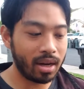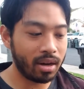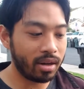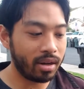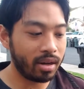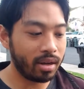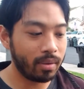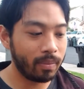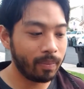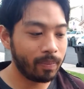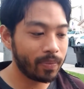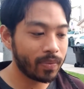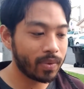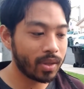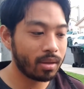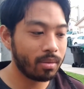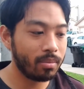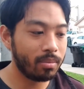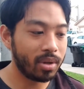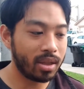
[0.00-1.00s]
area.
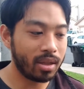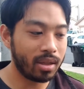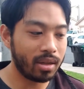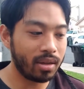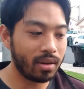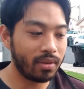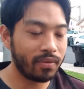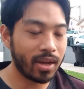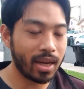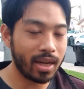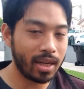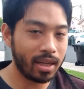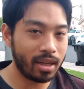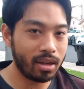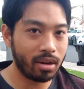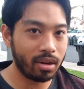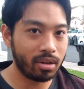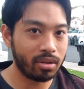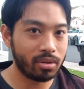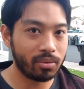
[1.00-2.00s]
But the defining
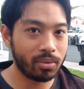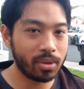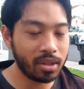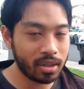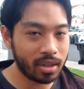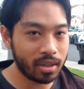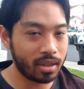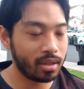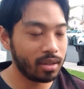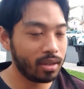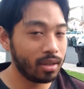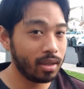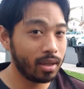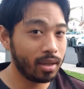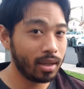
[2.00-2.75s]
characteristic